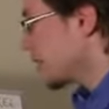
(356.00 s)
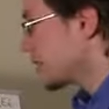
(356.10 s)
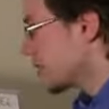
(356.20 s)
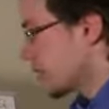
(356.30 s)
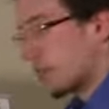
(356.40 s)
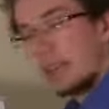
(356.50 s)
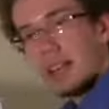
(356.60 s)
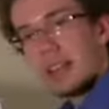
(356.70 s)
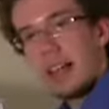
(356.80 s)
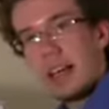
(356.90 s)
So
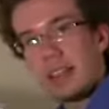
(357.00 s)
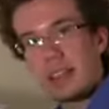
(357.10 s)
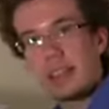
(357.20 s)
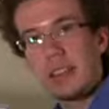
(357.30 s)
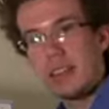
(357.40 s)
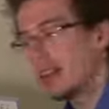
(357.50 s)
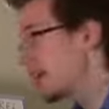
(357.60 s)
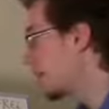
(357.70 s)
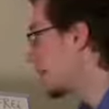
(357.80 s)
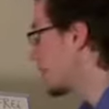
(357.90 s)
that's
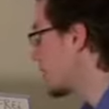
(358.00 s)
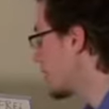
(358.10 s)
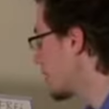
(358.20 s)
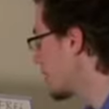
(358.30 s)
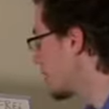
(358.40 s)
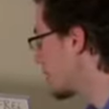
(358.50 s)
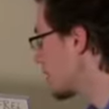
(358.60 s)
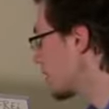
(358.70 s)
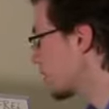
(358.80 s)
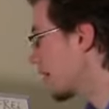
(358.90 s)
the
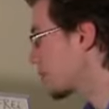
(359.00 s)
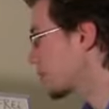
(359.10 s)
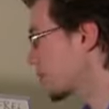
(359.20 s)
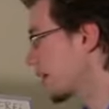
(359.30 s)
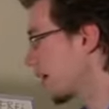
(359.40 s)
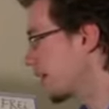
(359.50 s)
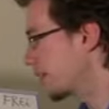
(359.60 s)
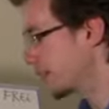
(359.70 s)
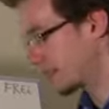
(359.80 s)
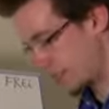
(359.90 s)
clefs for
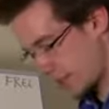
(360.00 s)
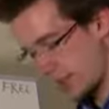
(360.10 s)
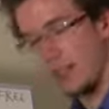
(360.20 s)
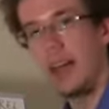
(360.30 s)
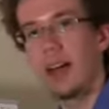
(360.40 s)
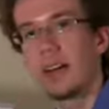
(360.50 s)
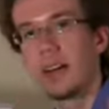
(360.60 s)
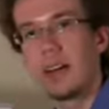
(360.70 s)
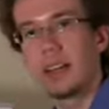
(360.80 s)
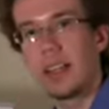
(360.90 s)
now. Now,
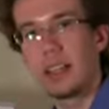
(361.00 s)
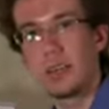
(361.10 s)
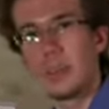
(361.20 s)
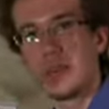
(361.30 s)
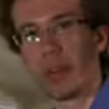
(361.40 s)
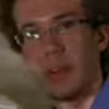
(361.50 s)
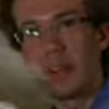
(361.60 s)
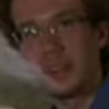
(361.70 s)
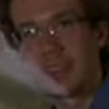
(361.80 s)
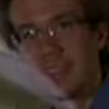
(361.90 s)
let's move on. Okay,
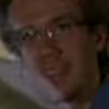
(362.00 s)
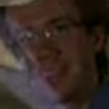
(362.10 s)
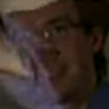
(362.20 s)
guys.